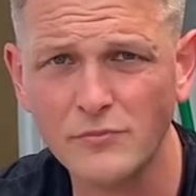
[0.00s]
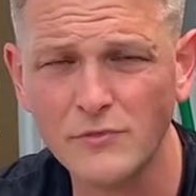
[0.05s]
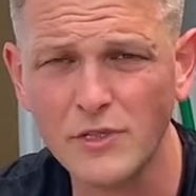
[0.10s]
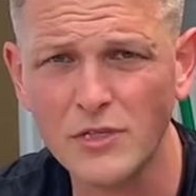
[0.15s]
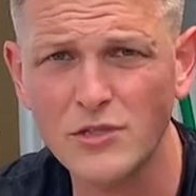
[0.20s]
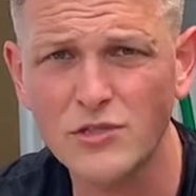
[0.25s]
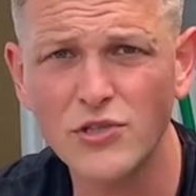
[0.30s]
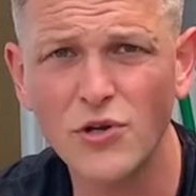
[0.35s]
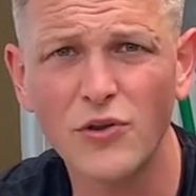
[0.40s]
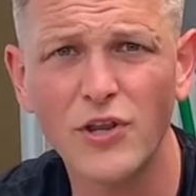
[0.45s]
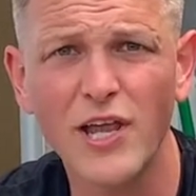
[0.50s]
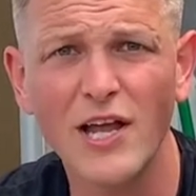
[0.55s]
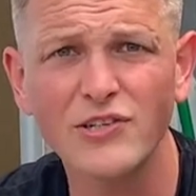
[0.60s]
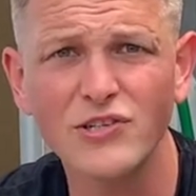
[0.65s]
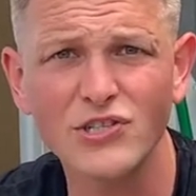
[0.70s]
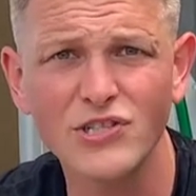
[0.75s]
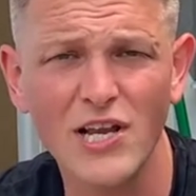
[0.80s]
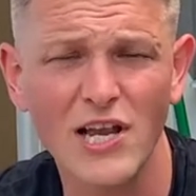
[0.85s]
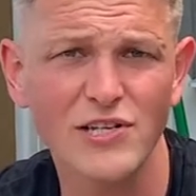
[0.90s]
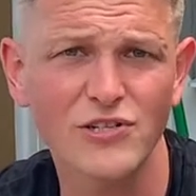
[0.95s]
So the
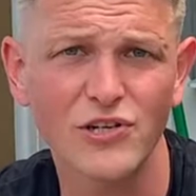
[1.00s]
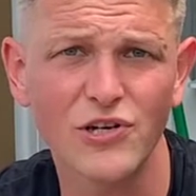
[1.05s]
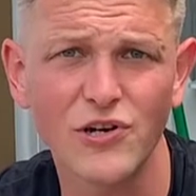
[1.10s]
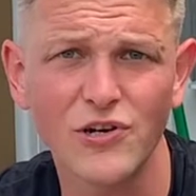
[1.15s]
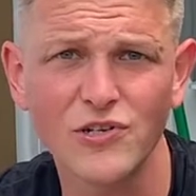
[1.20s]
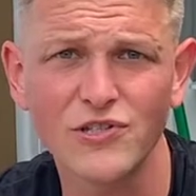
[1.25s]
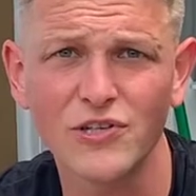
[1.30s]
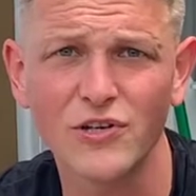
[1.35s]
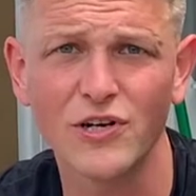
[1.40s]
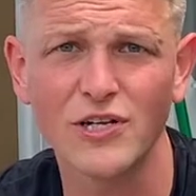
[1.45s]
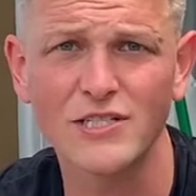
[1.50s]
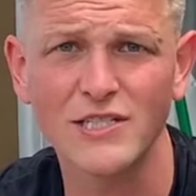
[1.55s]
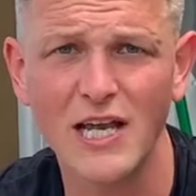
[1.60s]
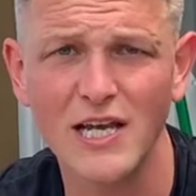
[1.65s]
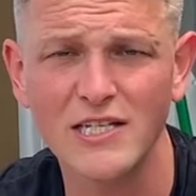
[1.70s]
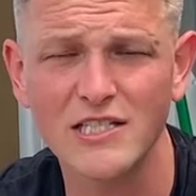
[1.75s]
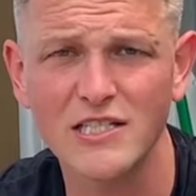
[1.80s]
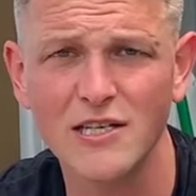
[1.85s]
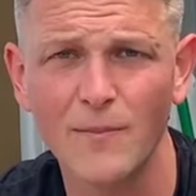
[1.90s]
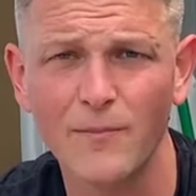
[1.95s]
exerciser here is going to take
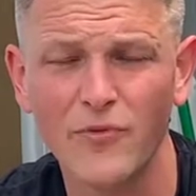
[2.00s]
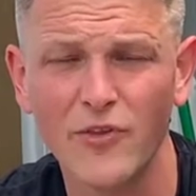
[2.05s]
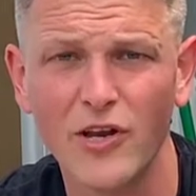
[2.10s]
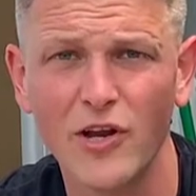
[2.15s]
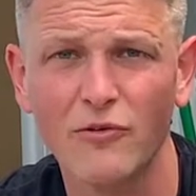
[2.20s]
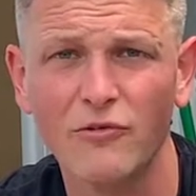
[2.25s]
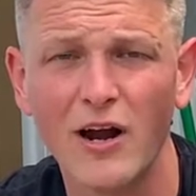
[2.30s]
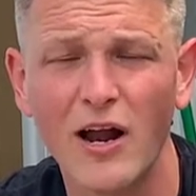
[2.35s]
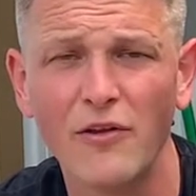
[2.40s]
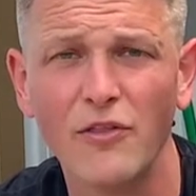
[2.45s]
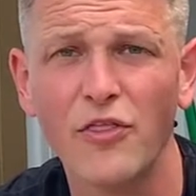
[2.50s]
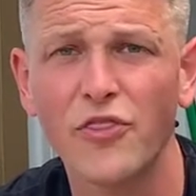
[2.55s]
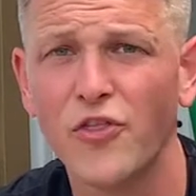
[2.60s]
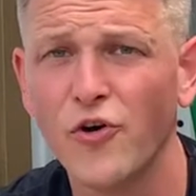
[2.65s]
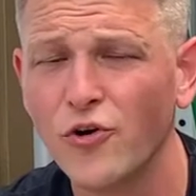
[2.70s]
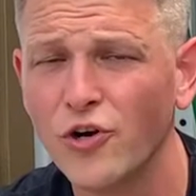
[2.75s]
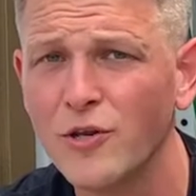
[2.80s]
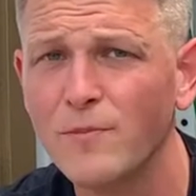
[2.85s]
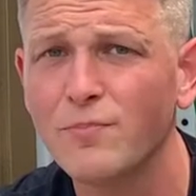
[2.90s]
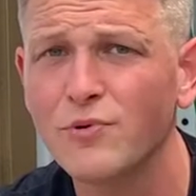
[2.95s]
something around
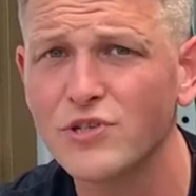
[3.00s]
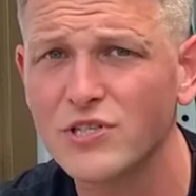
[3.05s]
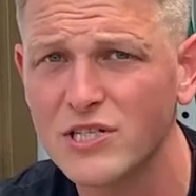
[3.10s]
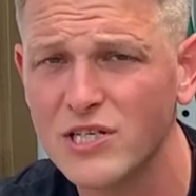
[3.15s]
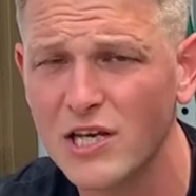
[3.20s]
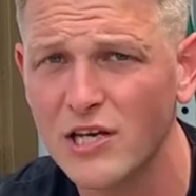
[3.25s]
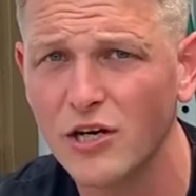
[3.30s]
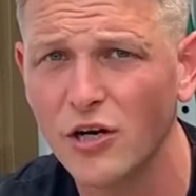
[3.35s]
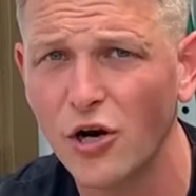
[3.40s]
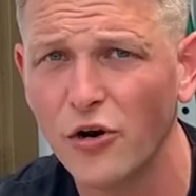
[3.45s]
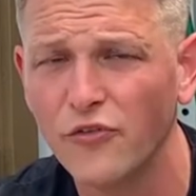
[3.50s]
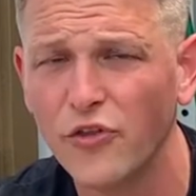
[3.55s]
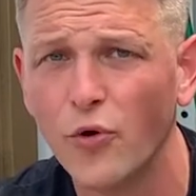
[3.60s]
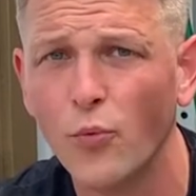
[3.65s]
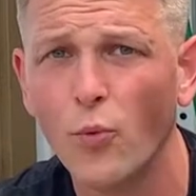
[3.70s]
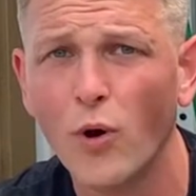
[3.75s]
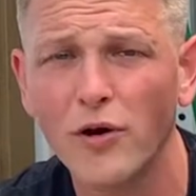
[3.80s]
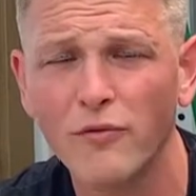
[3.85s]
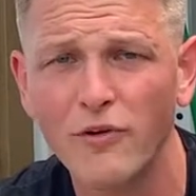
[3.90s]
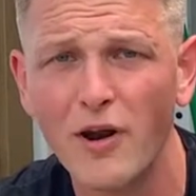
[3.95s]
30% of their
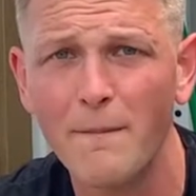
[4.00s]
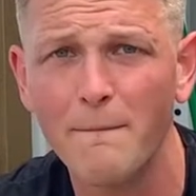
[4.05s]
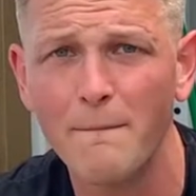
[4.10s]
1 rep